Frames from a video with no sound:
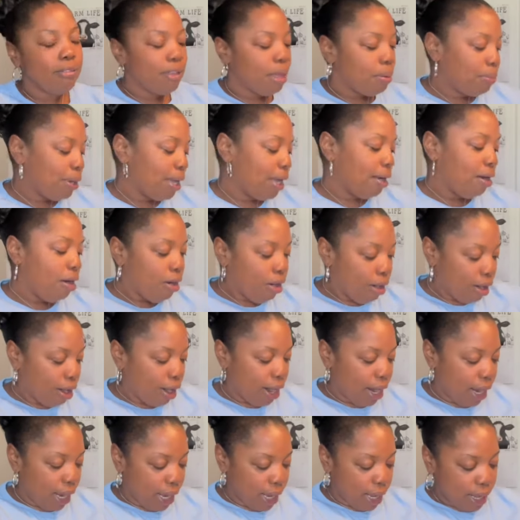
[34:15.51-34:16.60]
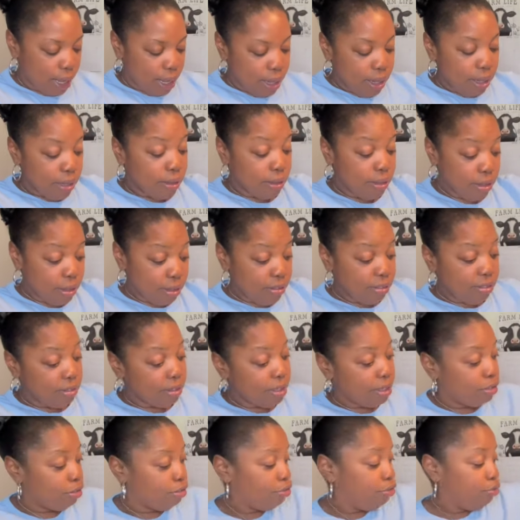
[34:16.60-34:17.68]
I'm like, all right, this
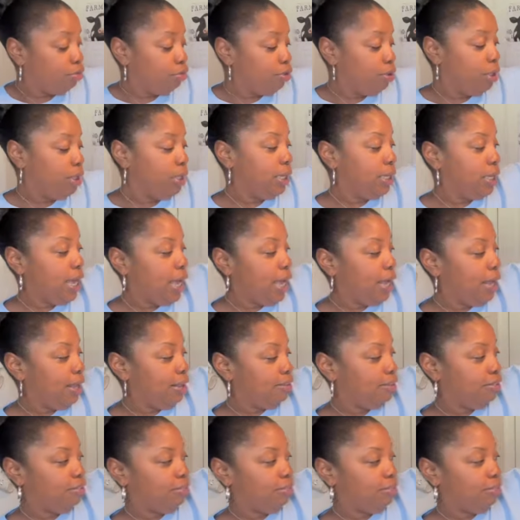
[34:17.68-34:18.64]
is really nice.